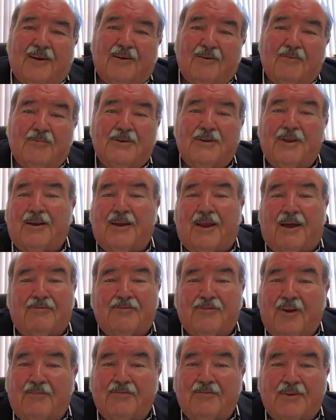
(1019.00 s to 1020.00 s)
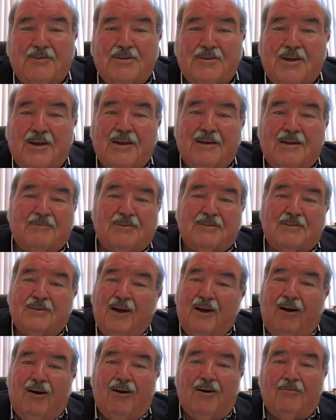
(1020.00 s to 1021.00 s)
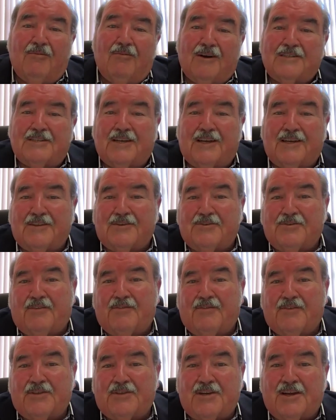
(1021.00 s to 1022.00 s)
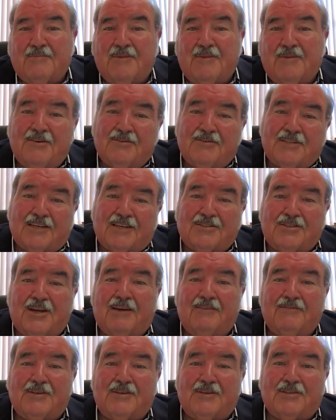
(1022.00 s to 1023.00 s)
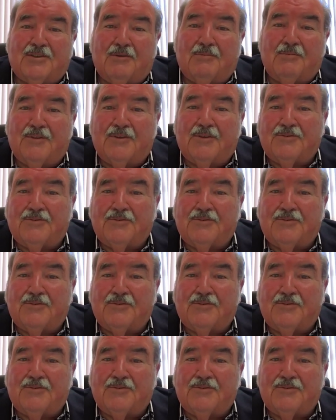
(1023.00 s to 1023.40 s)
We don't have traffic jams. I always say a traffic jam here is actually having to stop at the